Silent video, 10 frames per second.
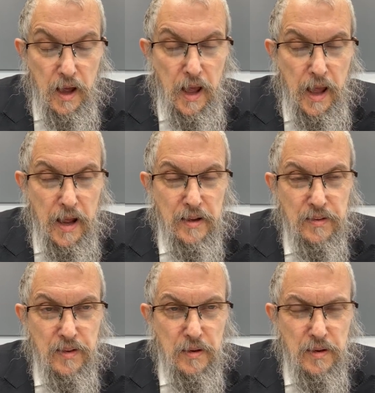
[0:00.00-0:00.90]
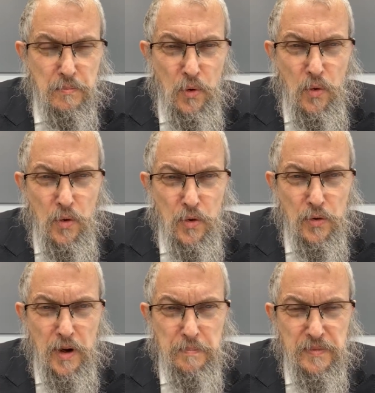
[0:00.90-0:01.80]
And the
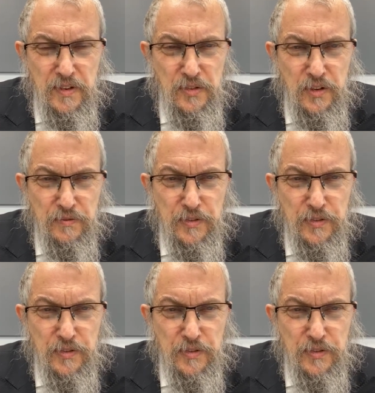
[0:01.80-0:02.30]
more I'm distant